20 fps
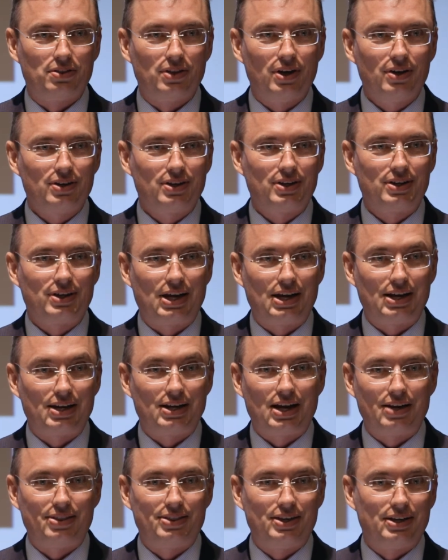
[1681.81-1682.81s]
look. And
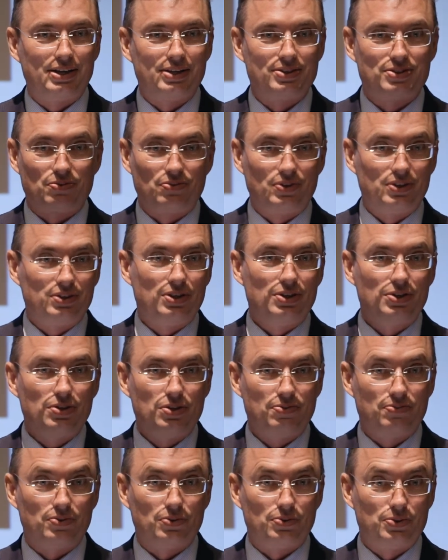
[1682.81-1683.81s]
I think it's a really
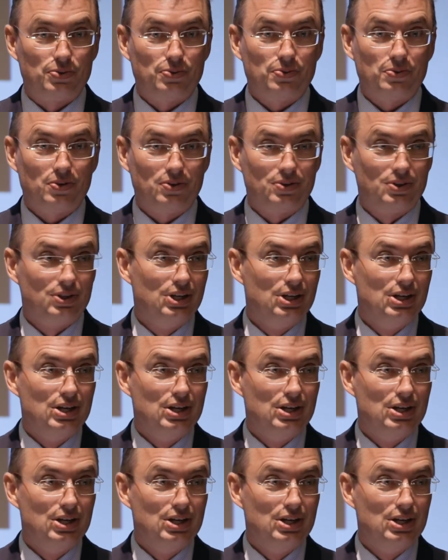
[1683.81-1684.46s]
useful tool.